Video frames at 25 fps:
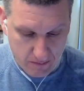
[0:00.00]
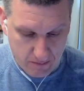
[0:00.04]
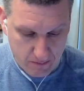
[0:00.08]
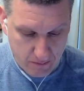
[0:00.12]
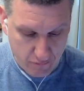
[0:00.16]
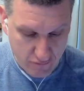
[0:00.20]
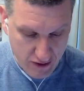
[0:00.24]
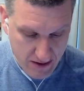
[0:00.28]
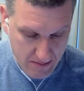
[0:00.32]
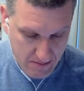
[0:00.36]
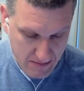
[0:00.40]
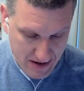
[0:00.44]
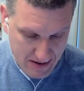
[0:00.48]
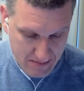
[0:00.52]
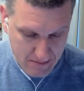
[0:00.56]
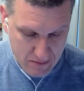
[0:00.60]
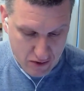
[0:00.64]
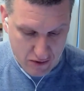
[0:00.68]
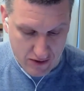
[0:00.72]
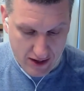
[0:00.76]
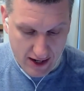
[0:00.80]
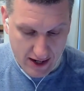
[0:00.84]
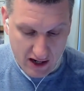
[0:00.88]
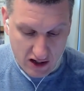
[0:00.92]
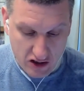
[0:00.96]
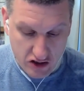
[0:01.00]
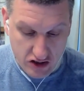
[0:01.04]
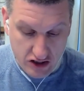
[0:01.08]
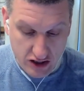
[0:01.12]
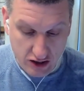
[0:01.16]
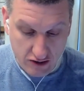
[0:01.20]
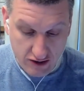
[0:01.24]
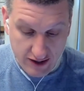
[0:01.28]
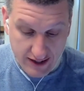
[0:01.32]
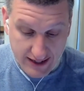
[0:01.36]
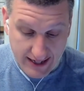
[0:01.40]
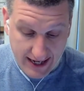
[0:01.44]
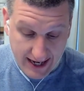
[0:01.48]
remember that our
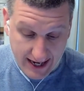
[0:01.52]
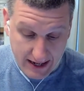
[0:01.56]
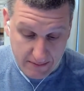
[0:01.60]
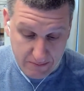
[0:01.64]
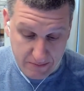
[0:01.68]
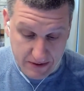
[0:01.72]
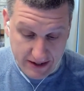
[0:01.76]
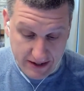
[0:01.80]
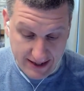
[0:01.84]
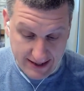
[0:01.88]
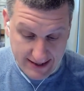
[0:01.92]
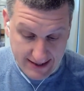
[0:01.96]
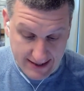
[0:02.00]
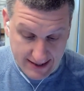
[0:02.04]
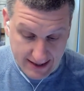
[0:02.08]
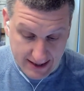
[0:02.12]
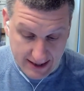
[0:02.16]
Sheldon campus